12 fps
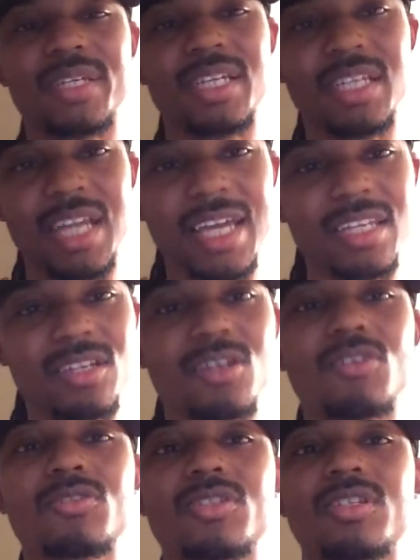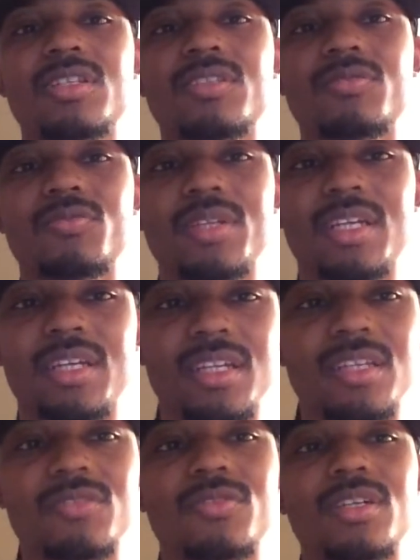man. Like the culture
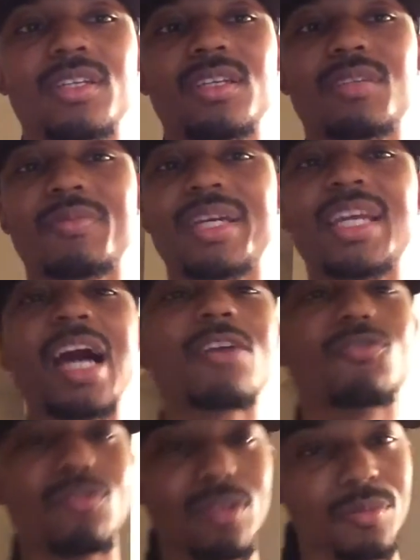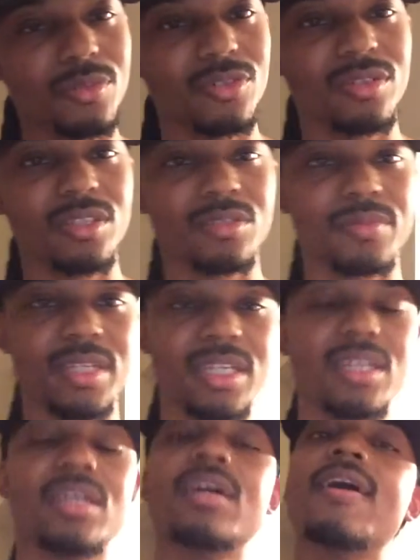is what it is, man. I grew up on this,
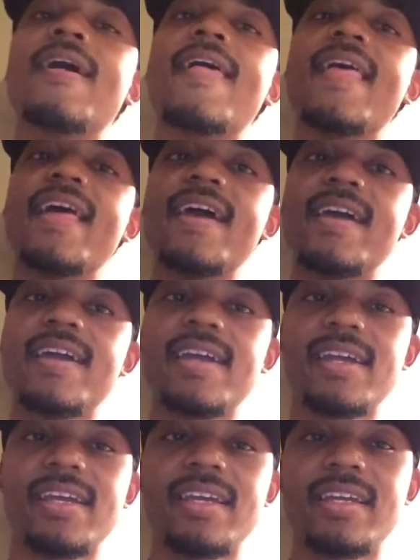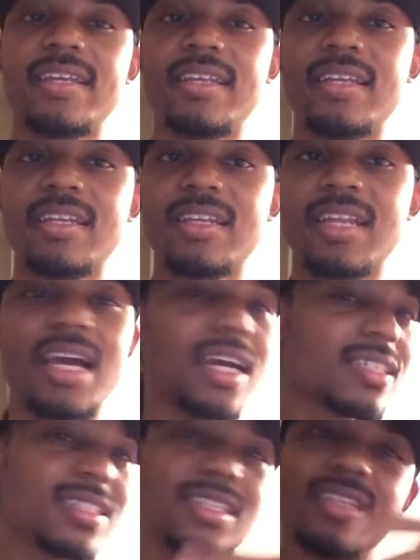man, and like
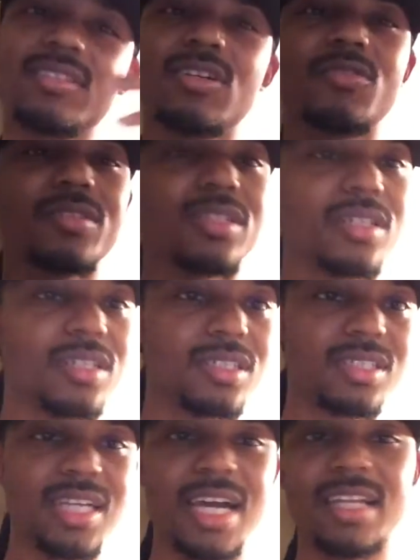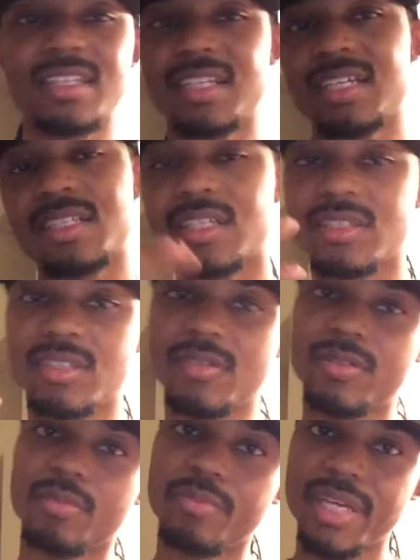I said, there's always a good side of things and there's
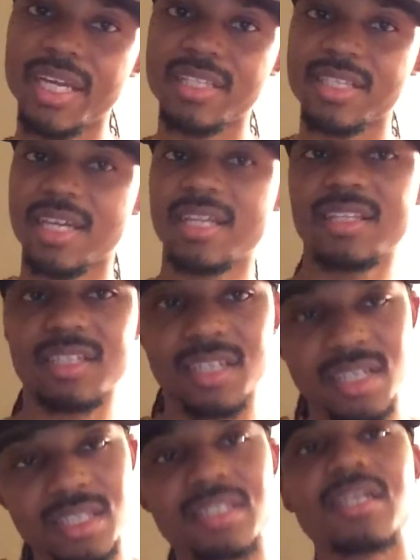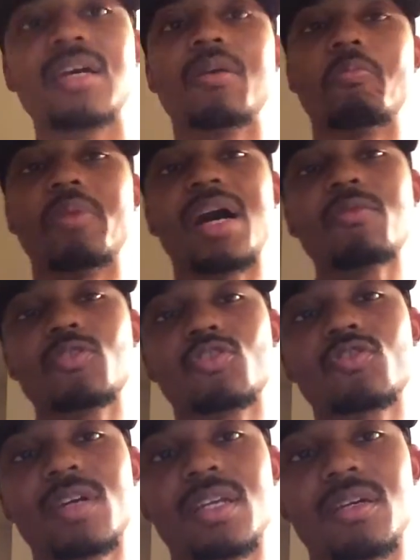always a bad side of things. But I'm
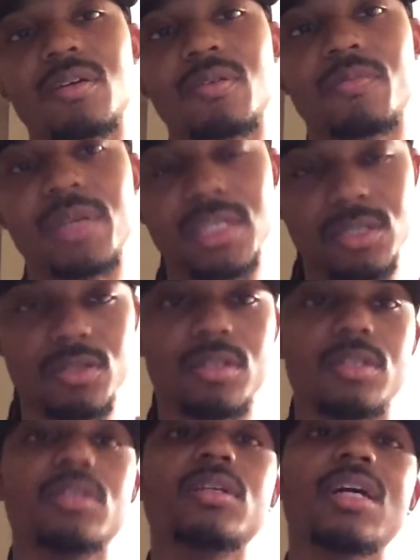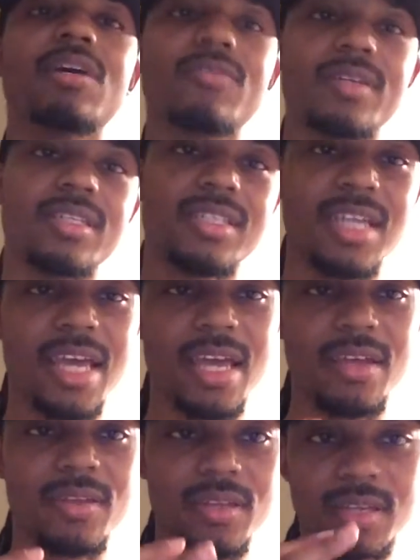just trying to make sure the good outweighs
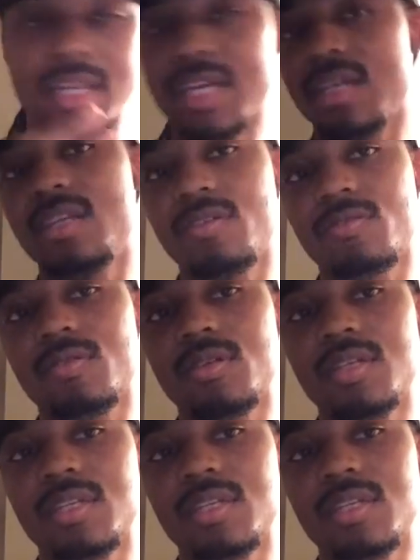the negative